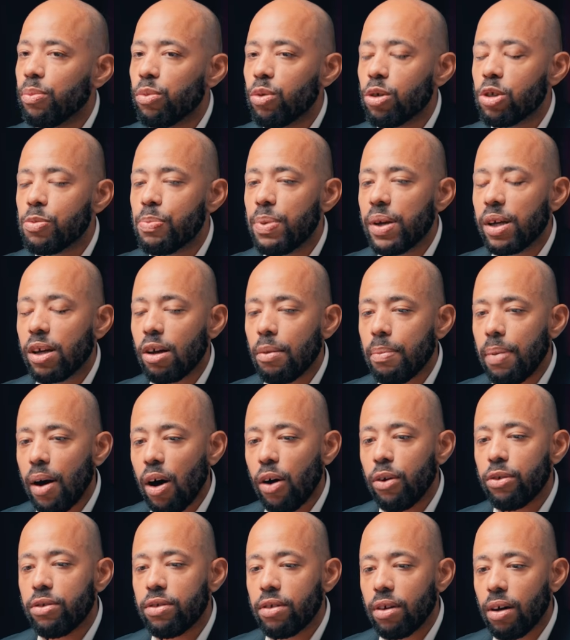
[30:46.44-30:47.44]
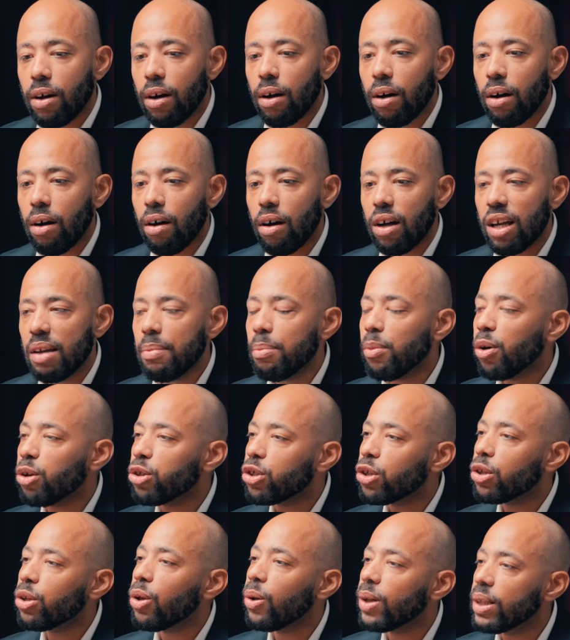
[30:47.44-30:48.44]
We speak about
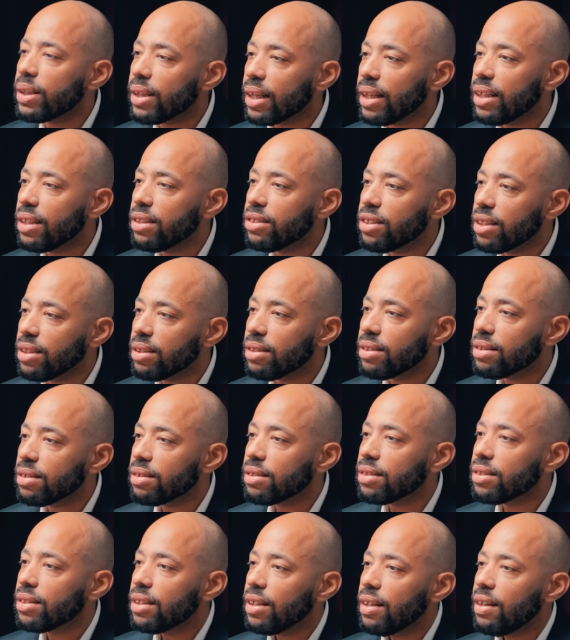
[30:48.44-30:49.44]
emotional intelligence.